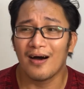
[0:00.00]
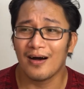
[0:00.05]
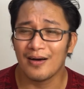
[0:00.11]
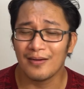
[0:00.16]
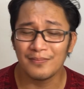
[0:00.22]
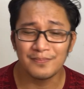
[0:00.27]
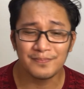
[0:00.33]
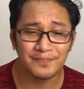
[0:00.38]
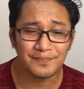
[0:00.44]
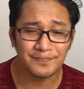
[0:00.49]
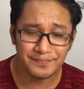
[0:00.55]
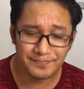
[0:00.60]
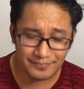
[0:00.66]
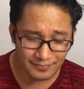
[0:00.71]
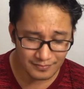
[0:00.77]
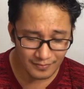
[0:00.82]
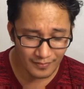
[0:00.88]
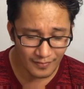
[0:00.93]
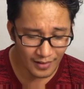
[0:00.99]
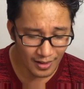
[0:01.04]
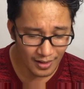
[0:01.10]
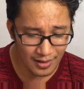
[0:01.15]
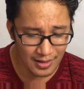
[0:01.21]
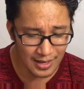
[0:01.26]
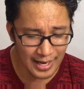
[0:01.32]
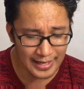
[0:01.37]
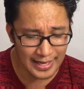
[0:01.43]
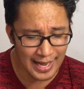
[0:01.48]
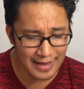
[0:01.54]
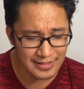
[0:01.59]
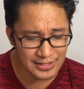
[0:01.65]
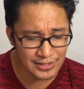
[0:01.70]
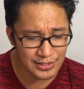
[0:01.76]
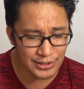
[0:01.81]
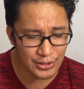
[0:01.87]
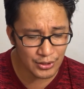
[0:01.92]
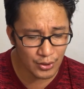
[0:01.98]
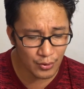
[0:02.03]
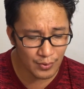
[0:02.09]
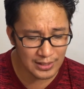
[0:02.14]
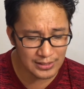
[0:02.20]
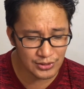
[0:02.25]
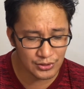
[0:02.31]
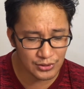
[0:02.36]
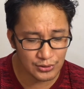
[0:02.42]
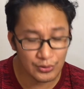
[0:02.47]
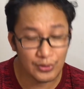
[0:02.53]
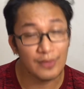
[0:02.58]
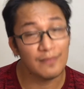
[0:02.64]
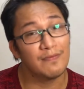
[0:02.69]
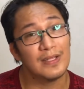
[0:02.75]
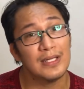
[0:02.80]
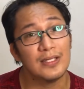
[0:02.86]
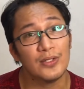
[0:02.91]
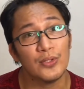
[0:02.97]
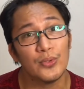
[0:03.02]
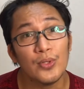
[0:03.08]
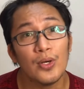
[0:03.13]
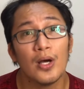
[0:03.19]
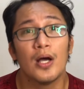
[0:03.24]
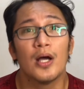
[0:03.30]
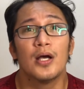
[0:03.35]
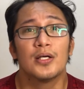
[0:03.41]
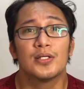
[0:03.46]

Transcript: I answered your question, Rovindu.